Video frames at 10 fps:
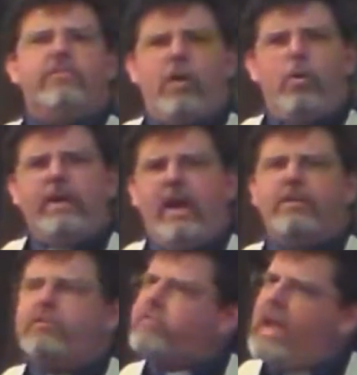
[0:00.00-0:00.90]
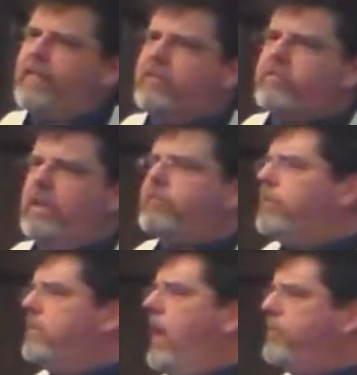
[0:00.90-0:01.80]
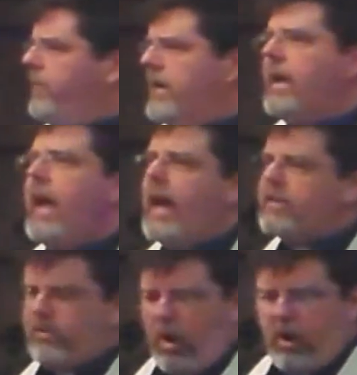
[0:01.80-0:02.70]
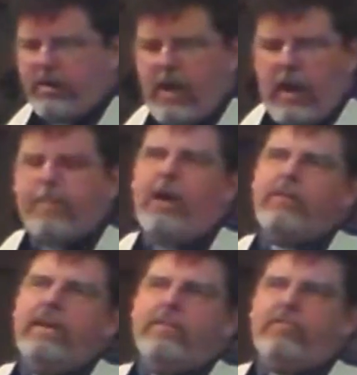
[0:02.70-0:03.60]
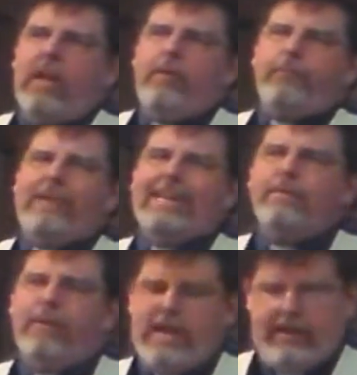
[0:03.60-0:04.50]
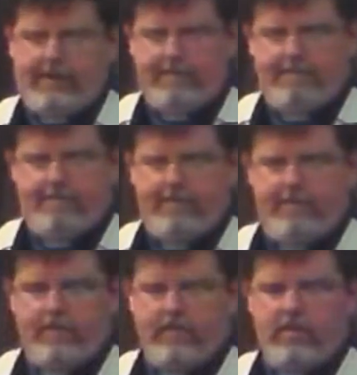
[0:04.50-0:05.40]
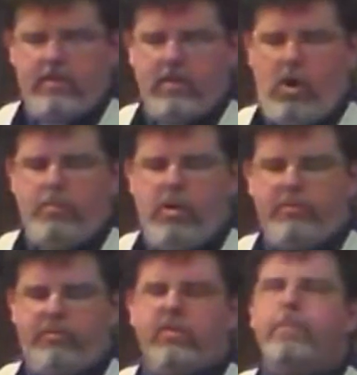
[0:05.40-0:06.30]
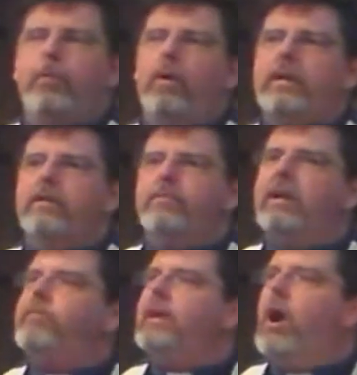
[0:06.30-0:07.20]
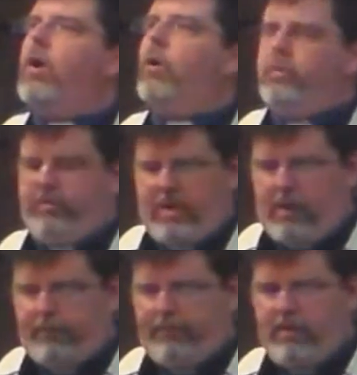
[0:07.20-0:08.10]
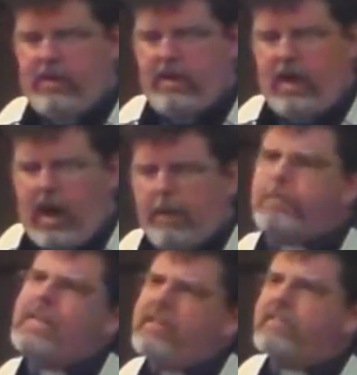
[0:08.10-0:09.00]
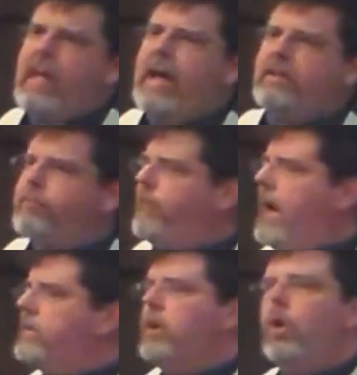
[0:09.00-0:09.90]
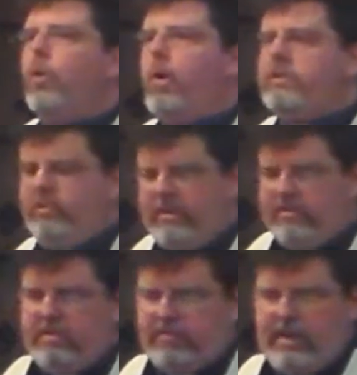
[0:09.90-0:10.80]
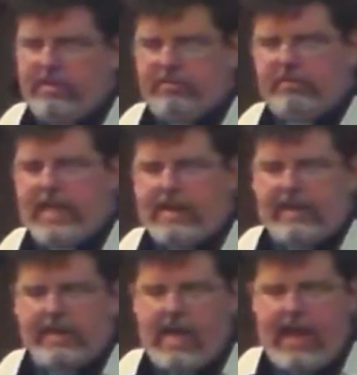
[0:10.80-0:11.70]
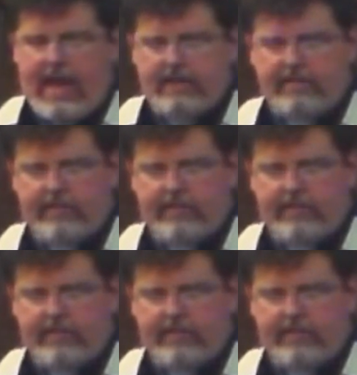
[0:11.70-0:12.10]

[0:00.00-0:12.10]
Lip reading: And so we understand this sense of loving at its heart about self-giving, almost to the point of giving our whole self up. But is that, in fact, what Jesus is getting at?